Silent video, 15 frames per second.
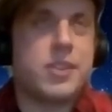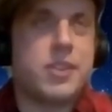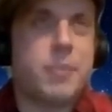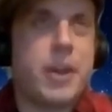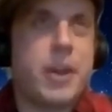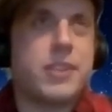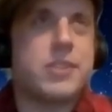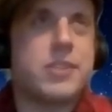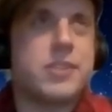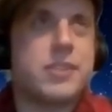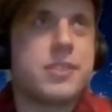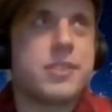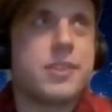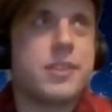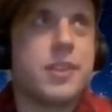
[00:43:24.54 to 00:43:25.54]
so you might
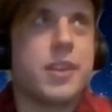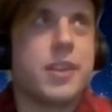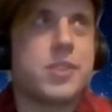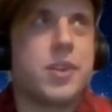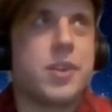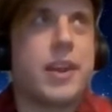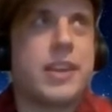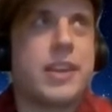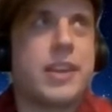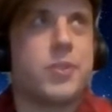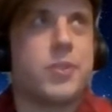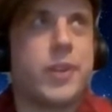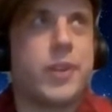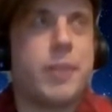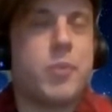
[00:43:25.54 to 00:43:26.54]
just, so I guess
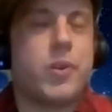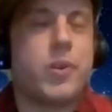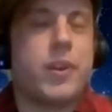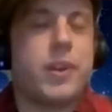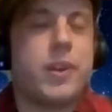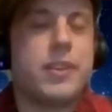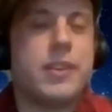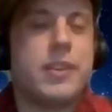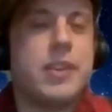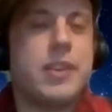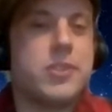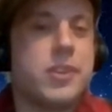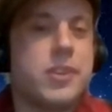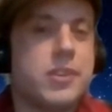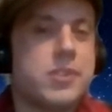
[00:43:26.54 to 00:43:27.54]
you're looking more to
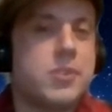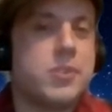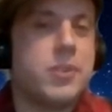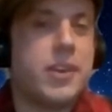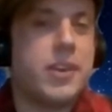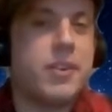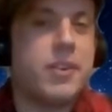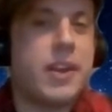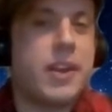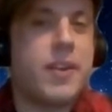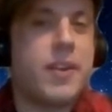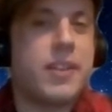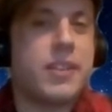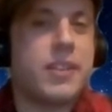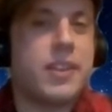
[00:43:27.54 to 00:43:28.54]
teach in a studio now,
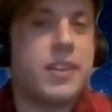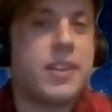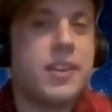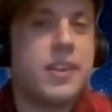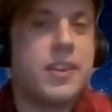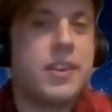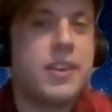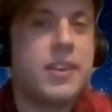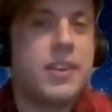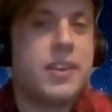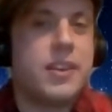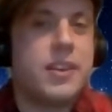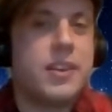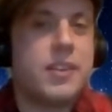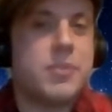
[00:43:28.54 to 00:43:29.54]
right?
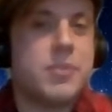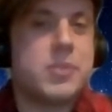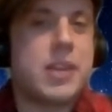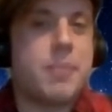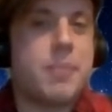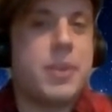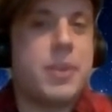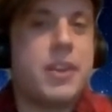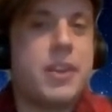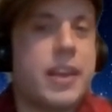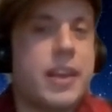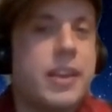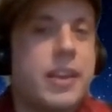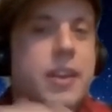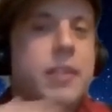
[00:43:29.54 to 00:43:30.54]
Does that be
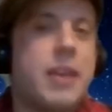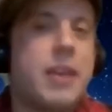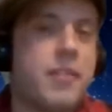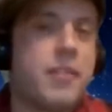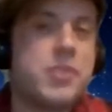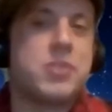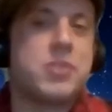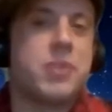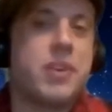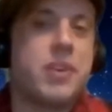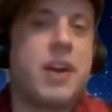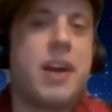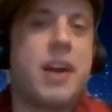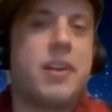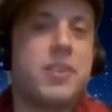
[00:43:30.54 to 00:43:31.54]
like, if a studio
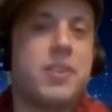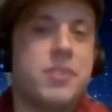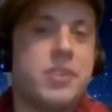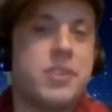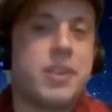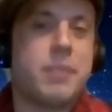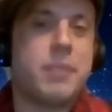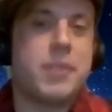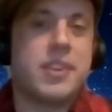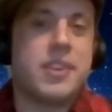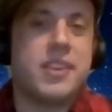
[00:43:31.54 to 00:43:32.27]
hire you and you're like,